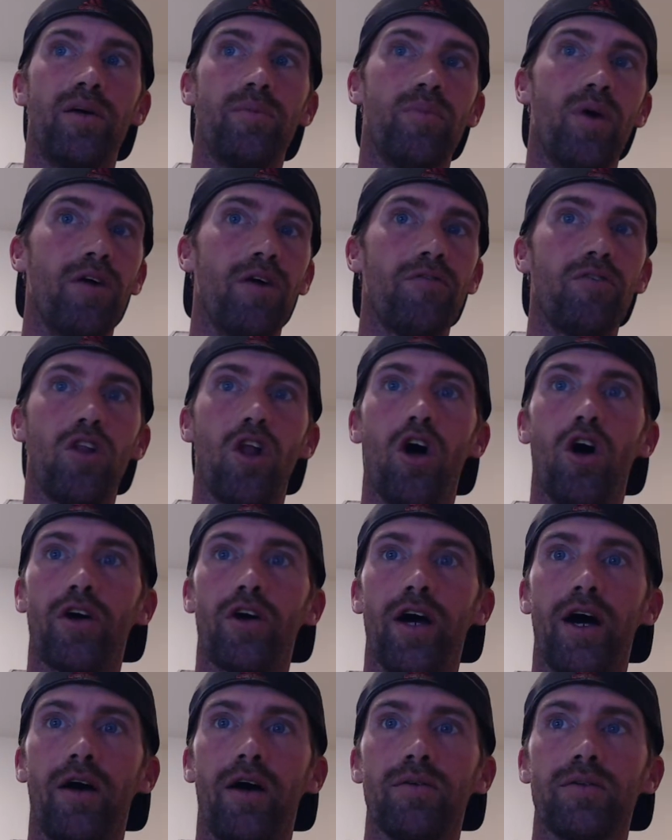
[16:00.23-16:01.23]
above
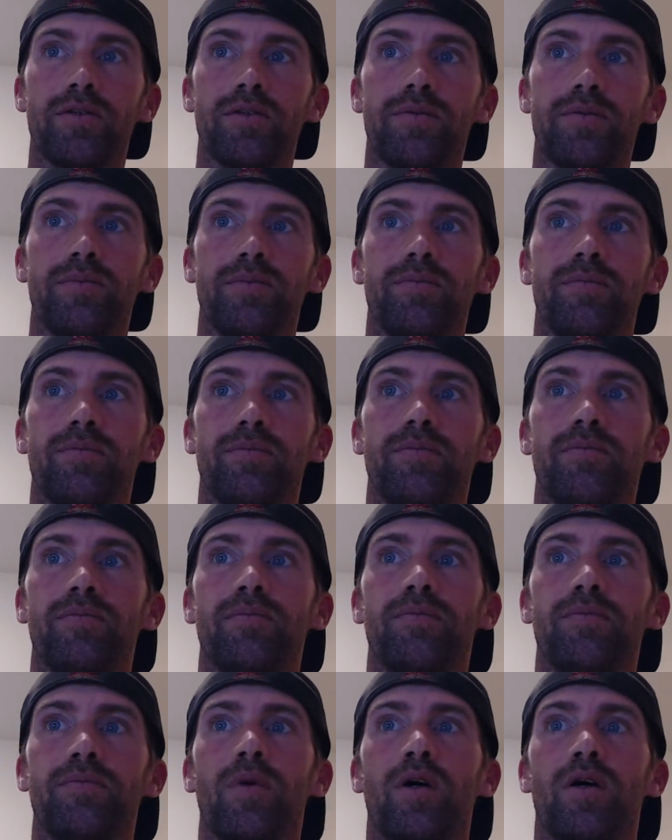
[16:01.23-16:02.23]
logout,
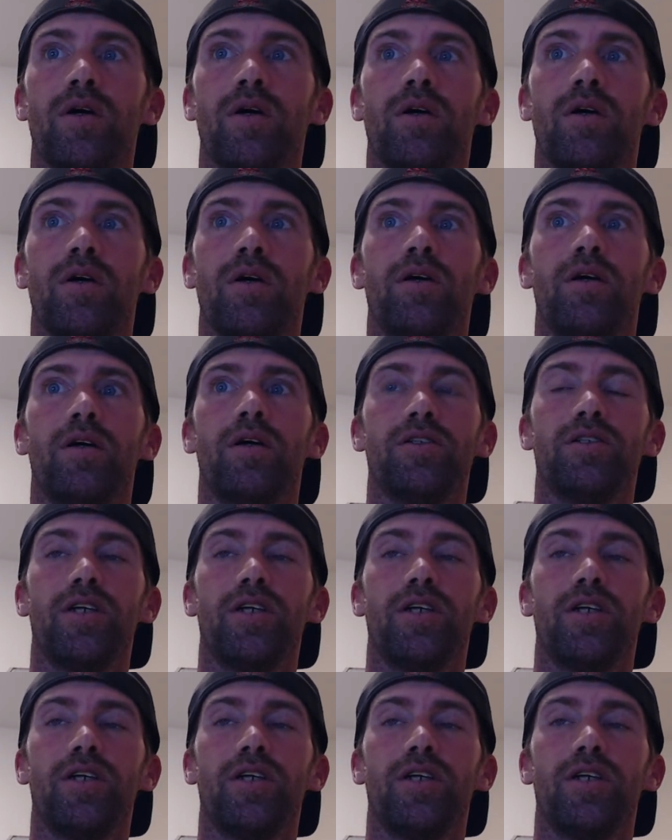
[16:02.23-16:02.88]
it